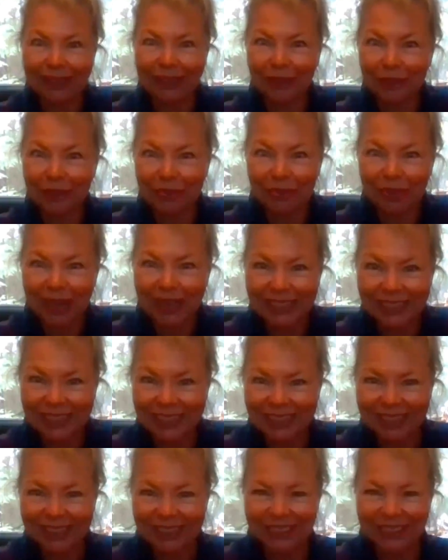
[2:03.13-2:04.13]
couldn't wait to
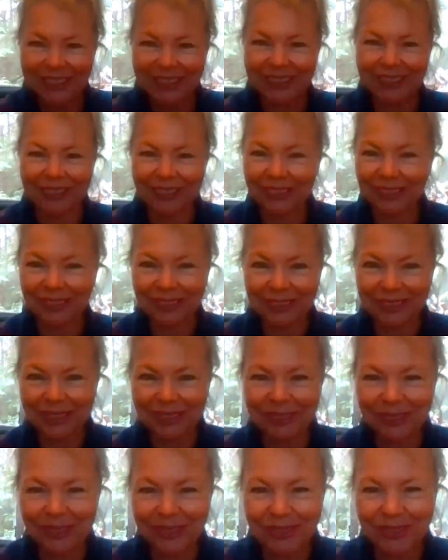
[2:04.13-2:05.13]
get out onto
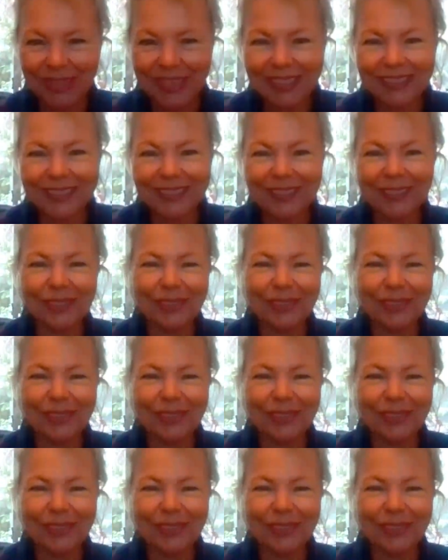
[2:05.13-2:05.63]
those trails,